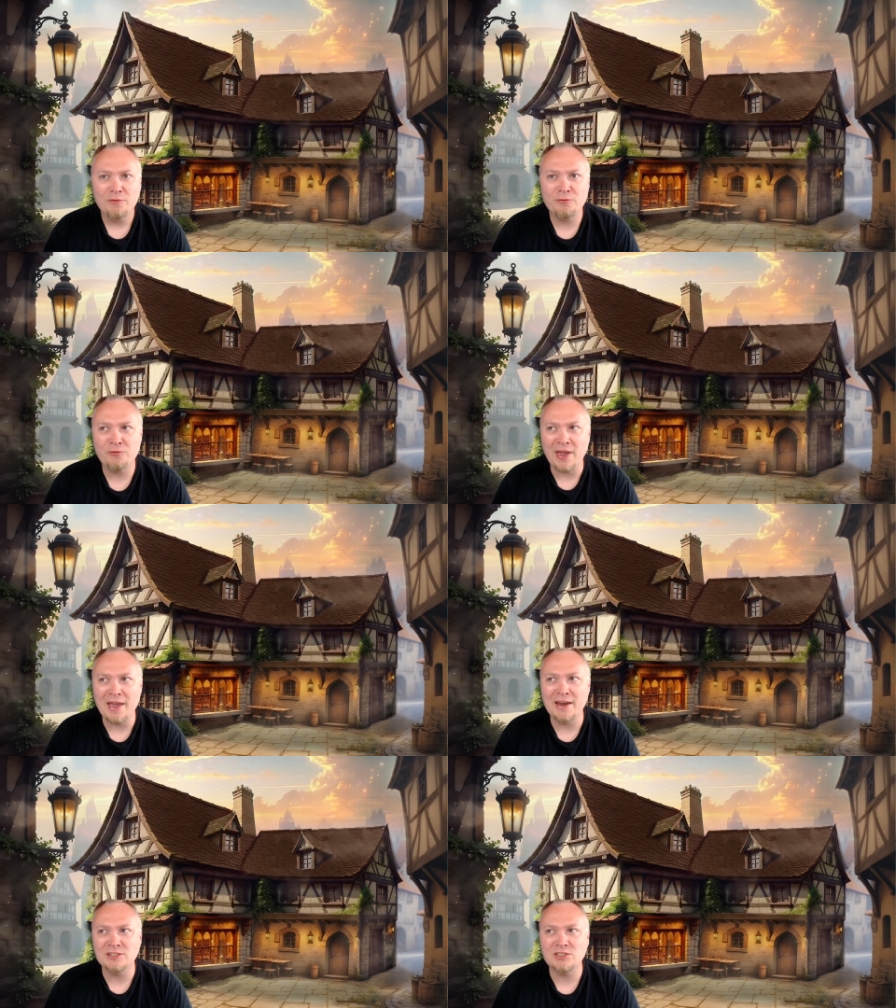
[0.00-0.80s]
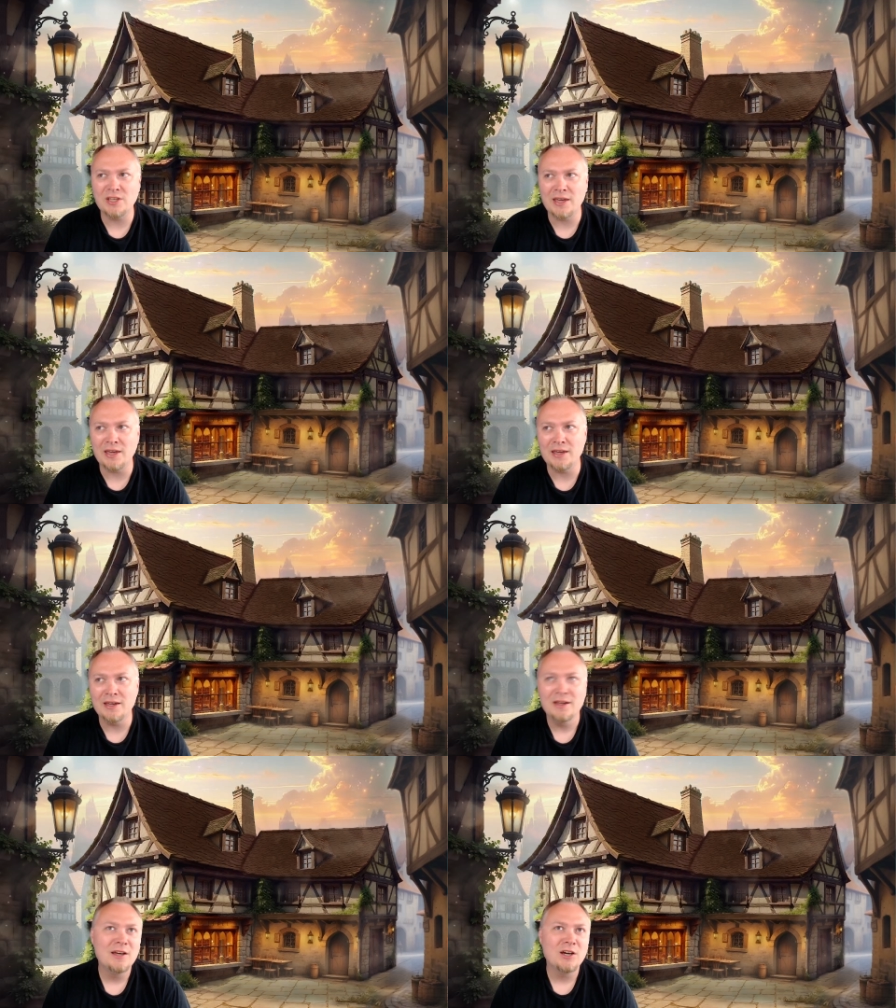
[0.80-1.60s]

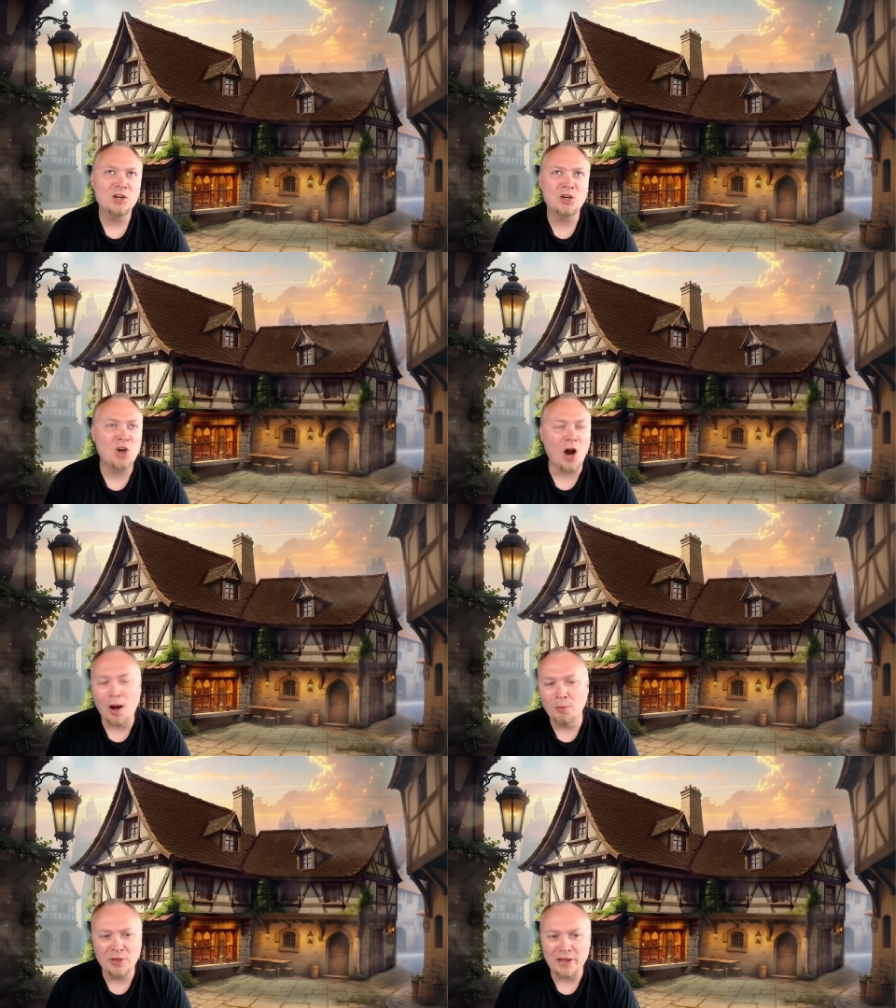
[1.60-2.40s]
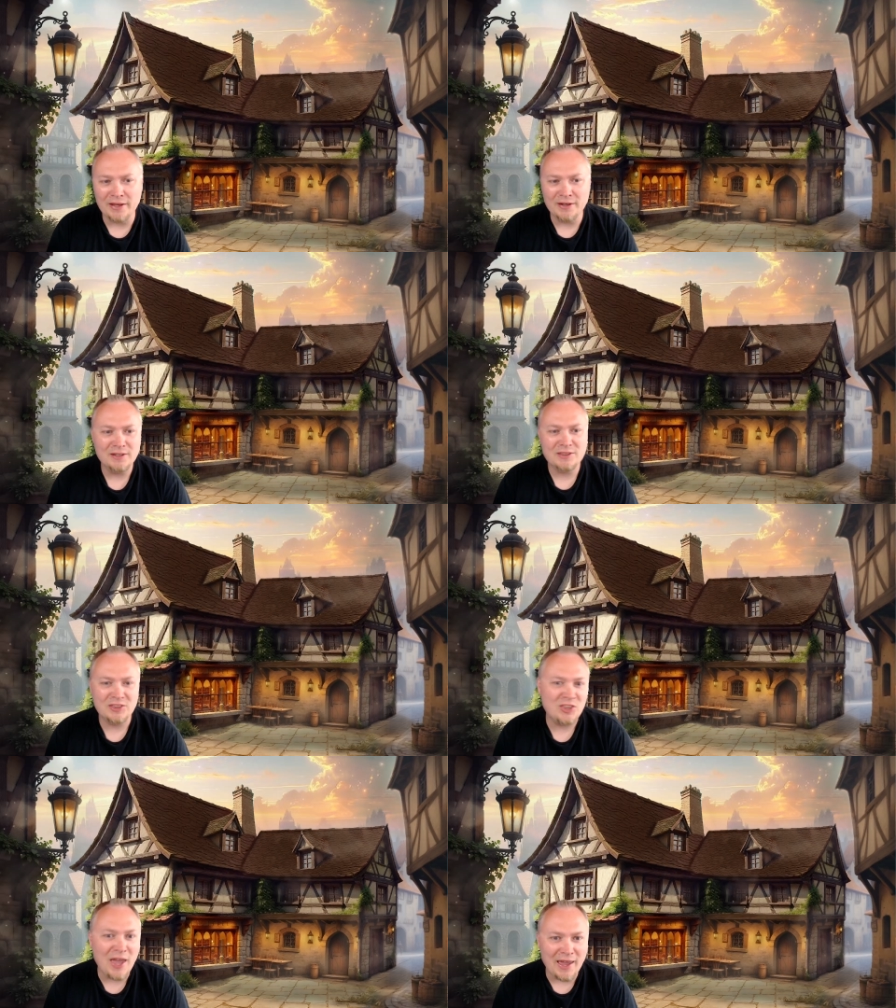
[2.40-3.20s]
fantasy goblin
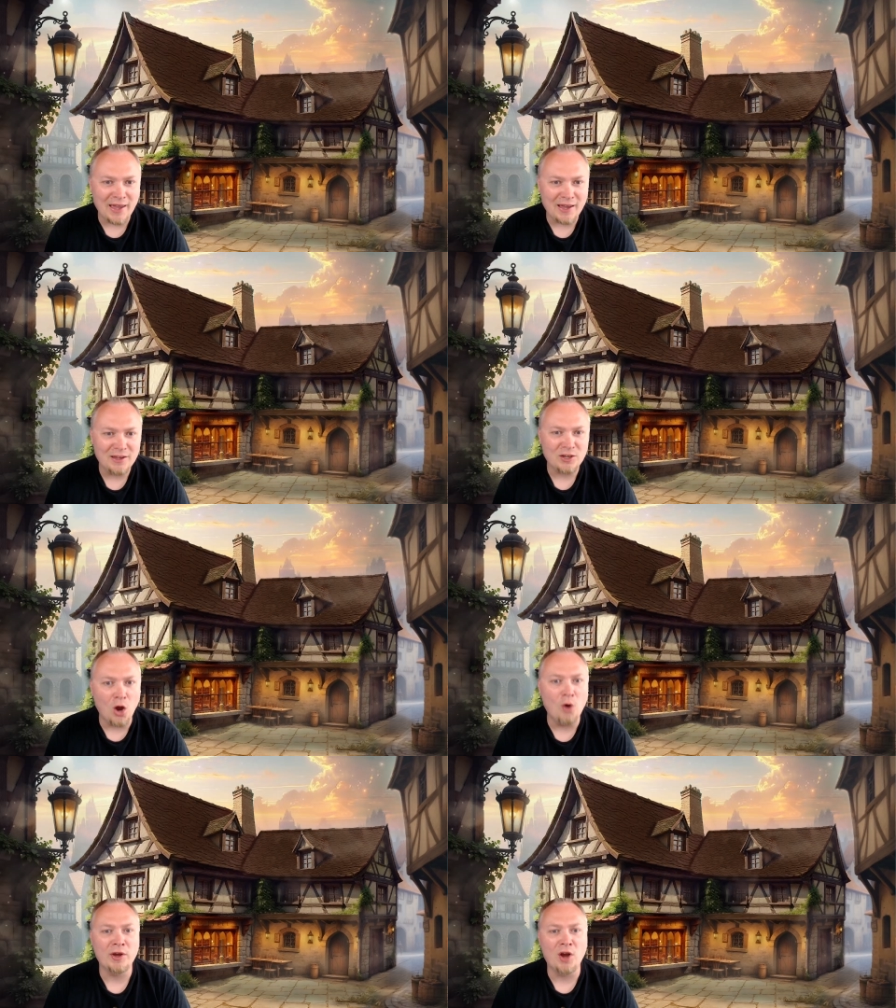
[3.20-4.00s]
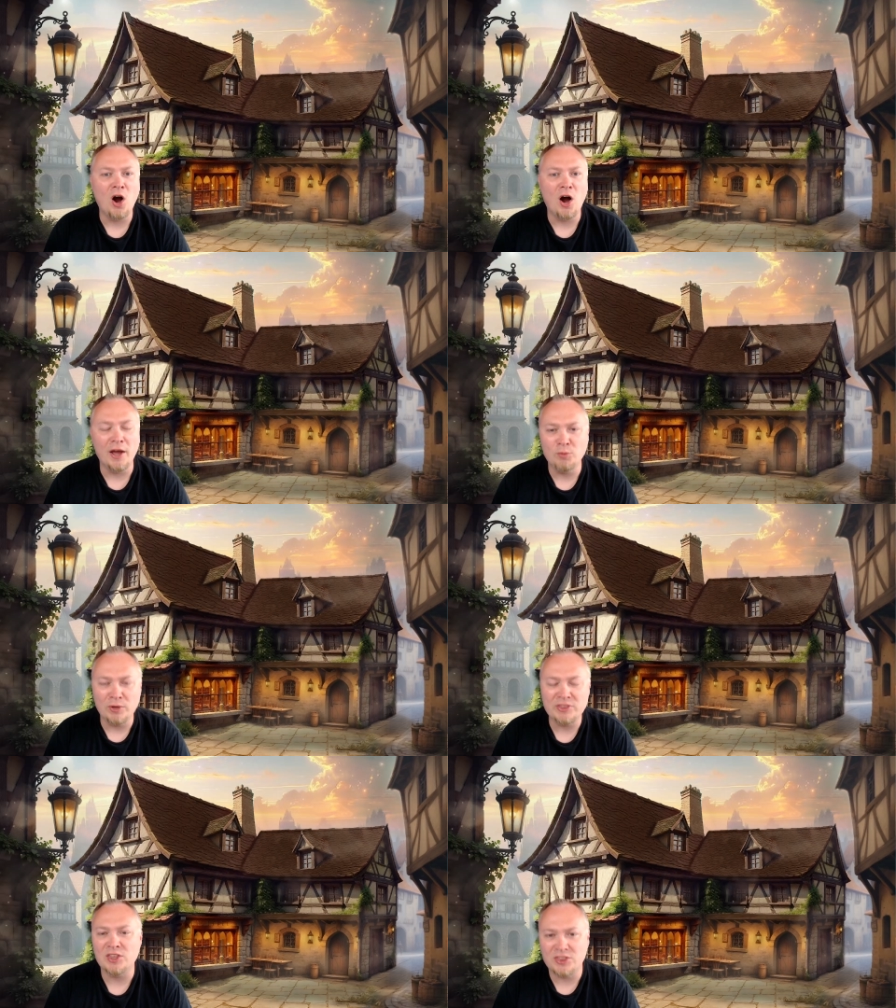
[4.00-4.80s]
thing going on,
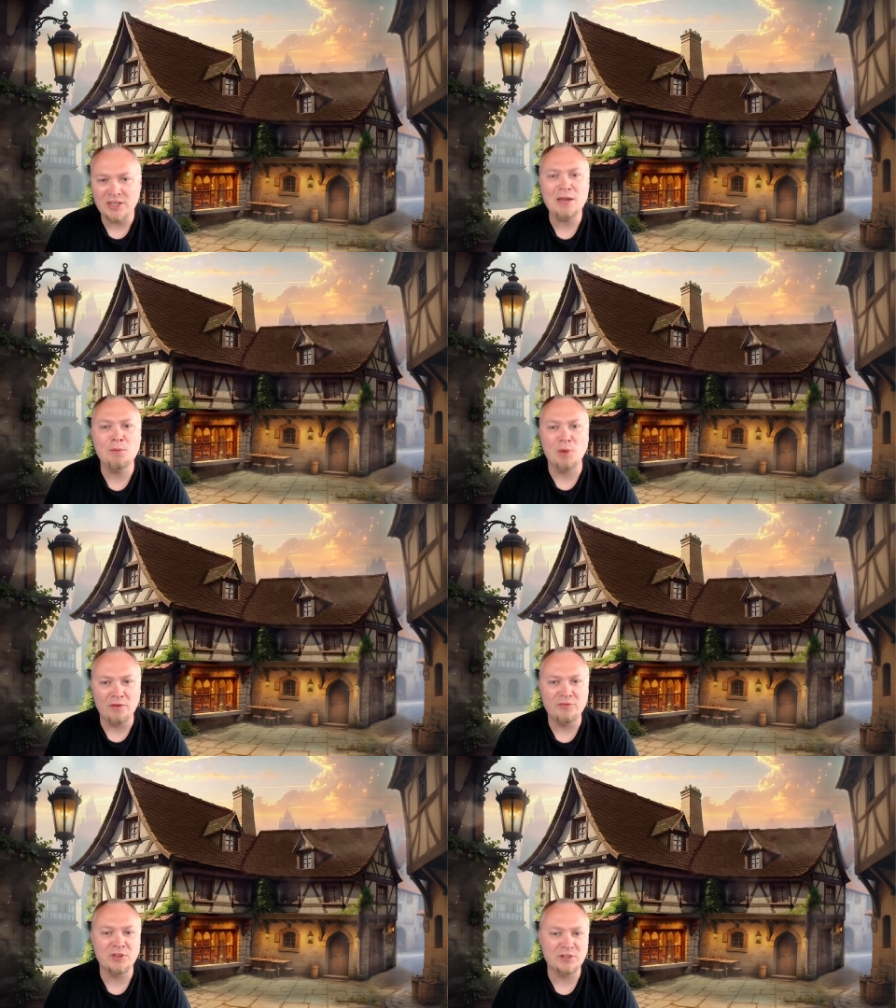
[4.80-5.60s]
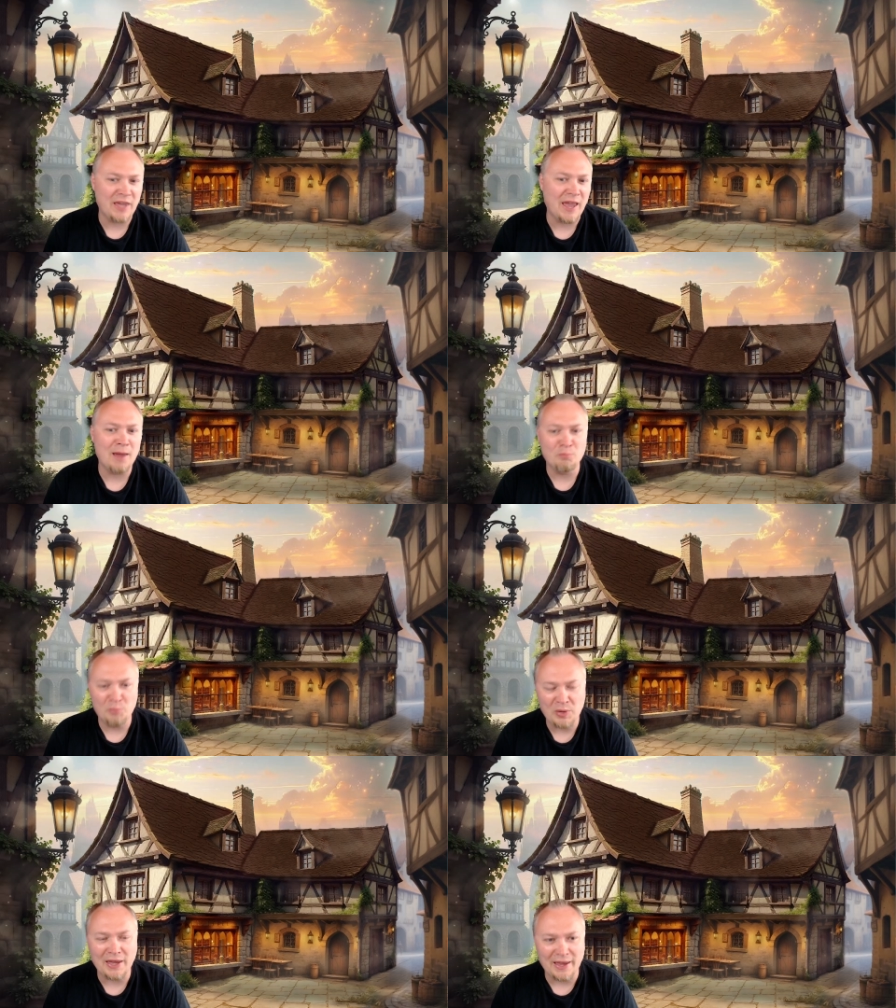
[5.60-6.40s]
with the theme of the game
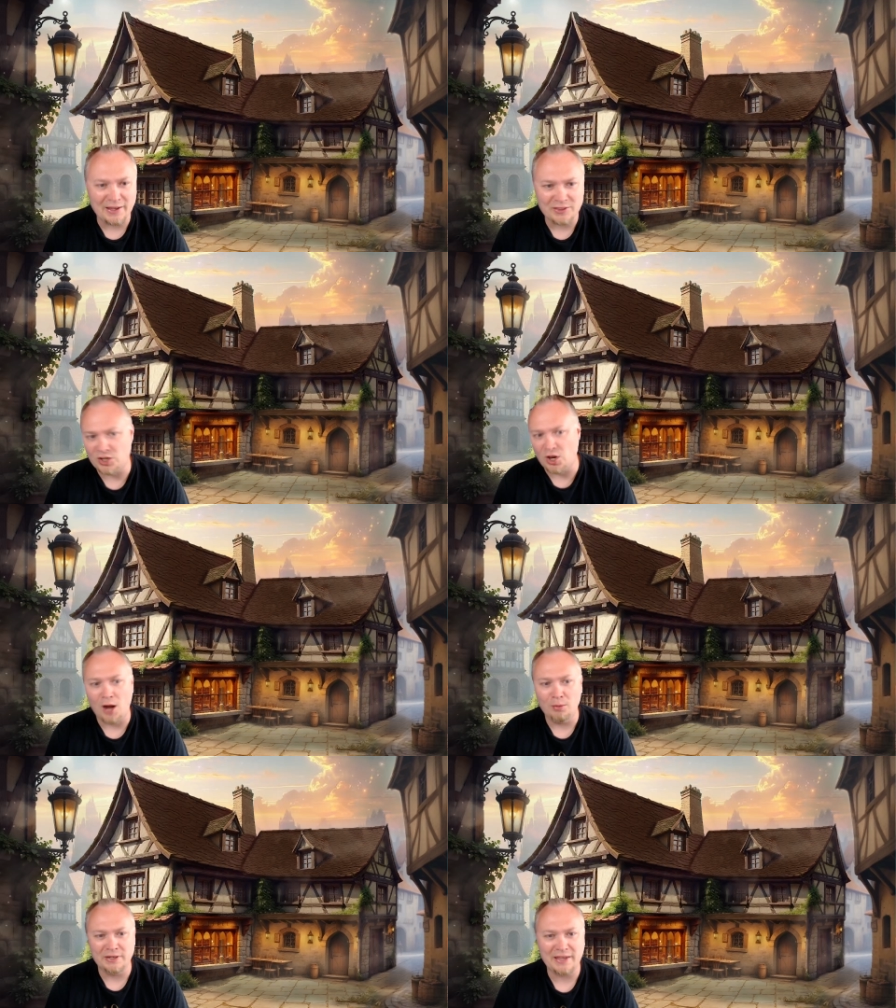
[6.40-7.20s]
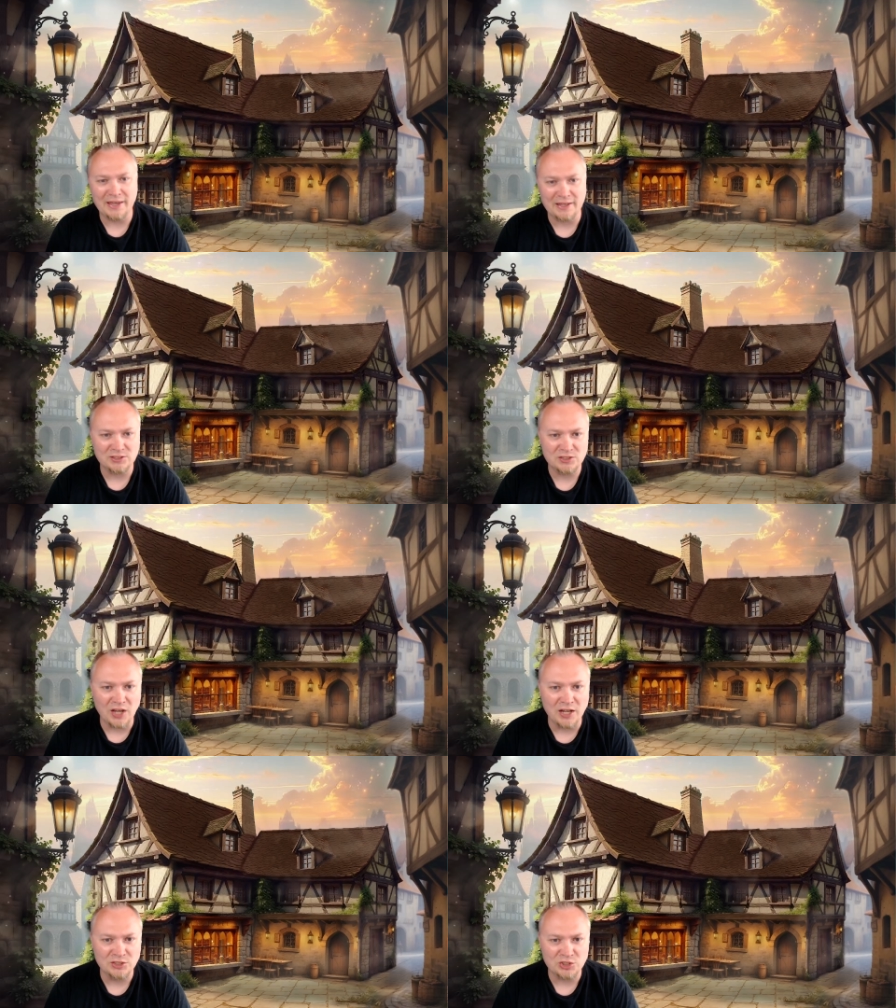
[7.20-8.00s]
being the Goblin King's
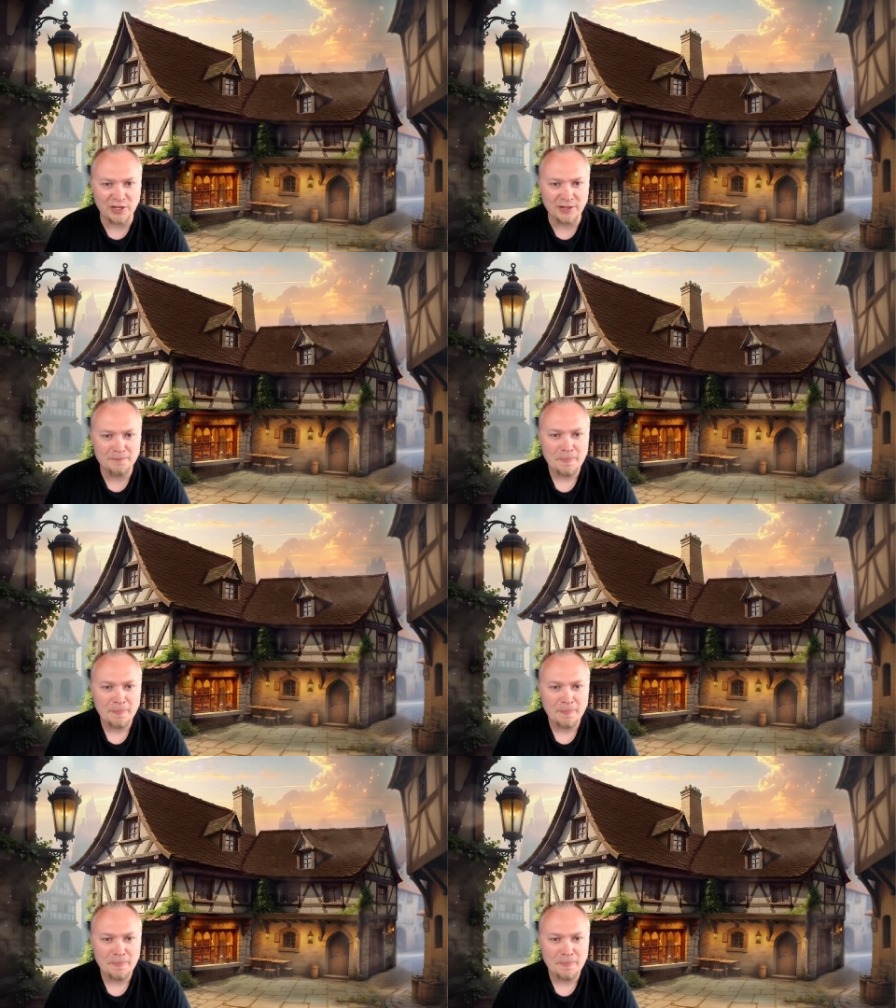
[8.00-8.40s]
Dungeon,